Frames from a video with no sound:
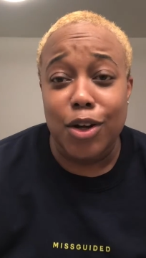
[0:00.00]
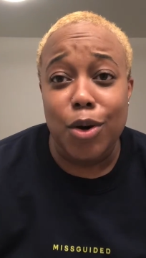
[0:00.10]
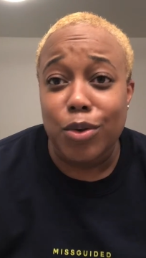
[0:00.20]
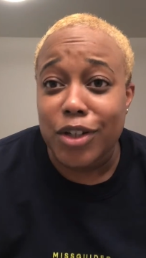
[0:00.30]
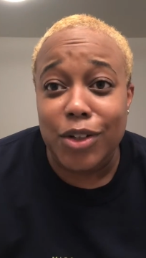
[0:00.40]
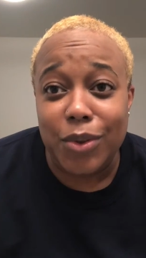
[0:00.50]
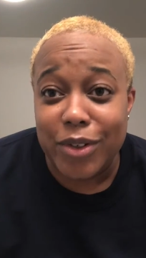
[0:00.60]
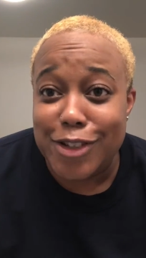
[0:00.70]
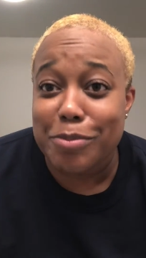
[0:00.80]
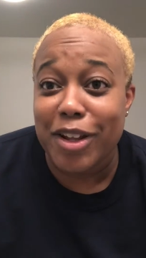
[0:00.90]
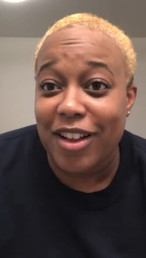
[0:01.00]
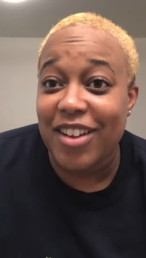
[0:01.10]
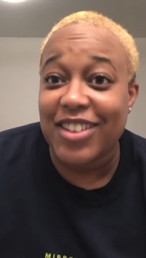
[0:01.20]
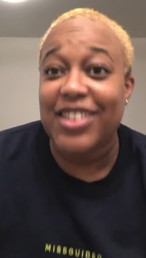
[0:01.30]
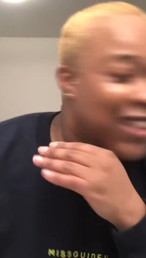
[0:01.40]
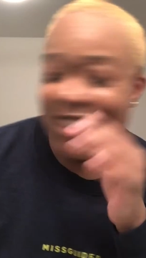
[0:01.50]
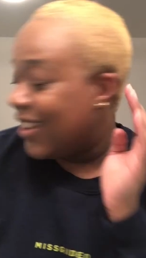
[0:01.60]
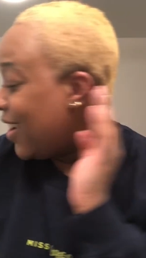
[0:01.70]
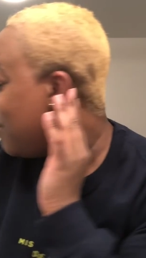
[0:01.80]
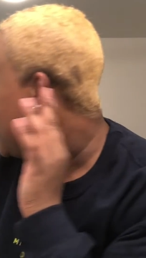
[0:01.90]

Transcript: golden lords blonde. Like, I'm